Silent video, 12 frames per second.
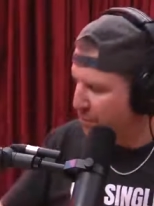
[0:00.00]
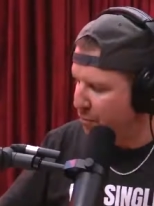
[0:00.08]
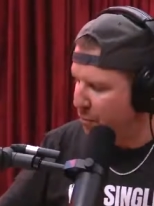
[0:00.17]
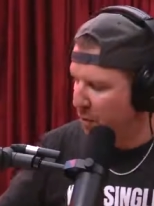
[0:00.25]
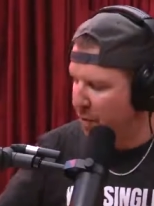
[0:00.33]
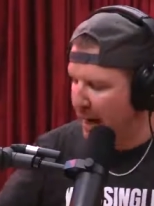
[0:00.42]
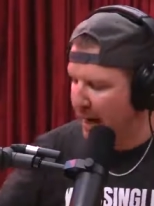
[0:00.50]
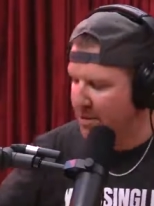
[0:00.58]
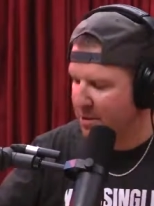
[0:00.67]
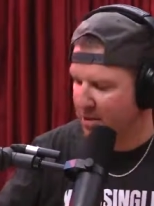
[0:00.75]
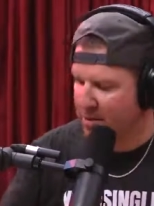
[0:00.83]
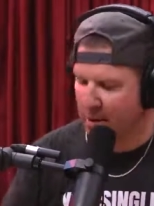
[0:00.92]
dude. Yeah,
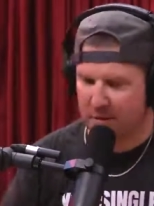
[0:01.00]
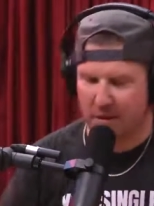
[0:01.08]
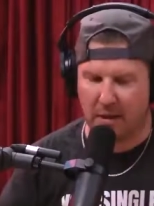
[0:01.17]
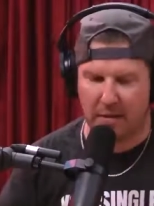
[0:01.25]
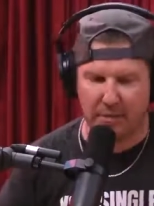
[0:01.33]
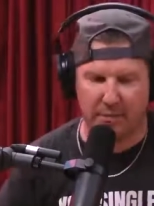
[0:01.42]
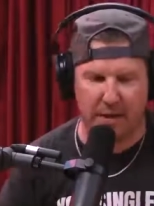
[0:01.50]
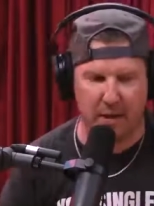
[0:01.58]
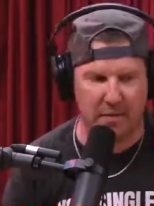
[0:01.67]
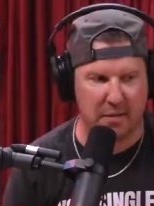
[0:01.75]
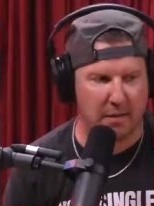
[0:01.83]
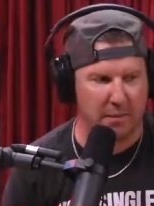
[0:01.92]
so that's why I was kind of
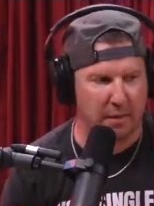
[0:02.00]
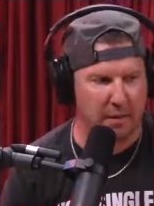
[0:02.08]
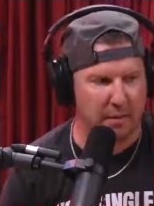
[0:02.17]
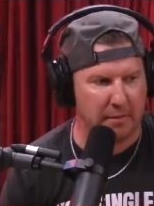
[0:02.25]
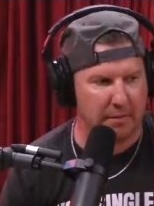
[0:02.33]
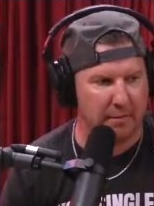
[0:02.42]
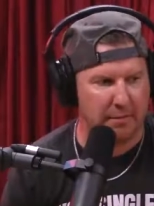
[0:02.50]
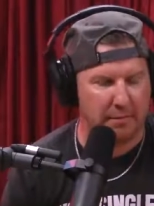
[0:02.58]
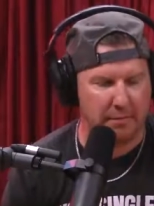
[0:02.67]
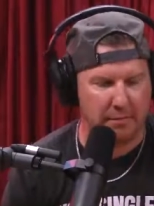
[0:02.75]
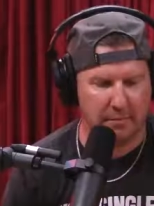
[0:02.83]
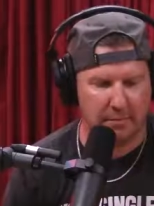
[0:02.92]
fascinated by that.
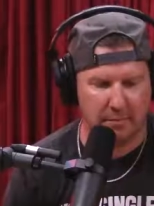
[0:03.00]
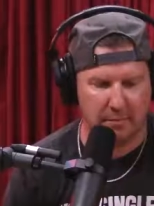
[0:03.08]
It makes you